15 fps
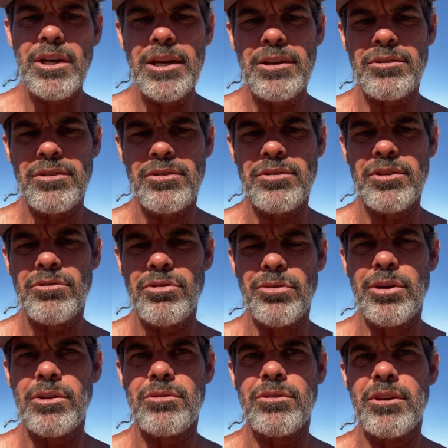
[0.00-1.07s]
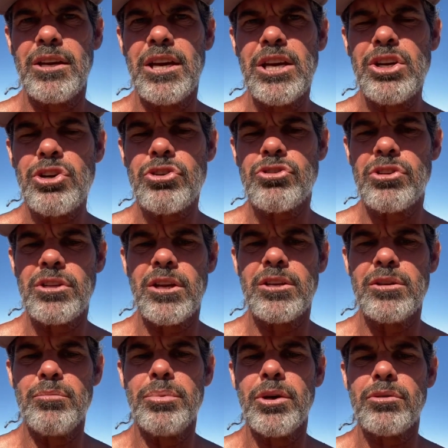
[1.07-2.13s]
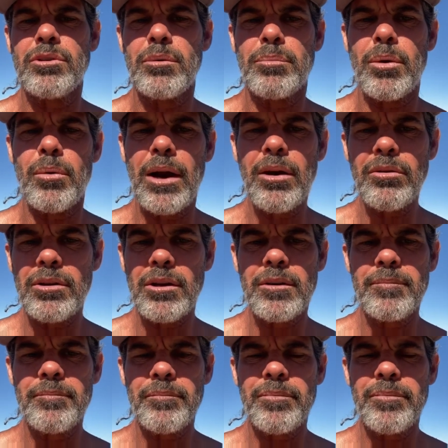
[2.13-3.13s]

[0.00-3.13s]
It's the energy that you built up around it.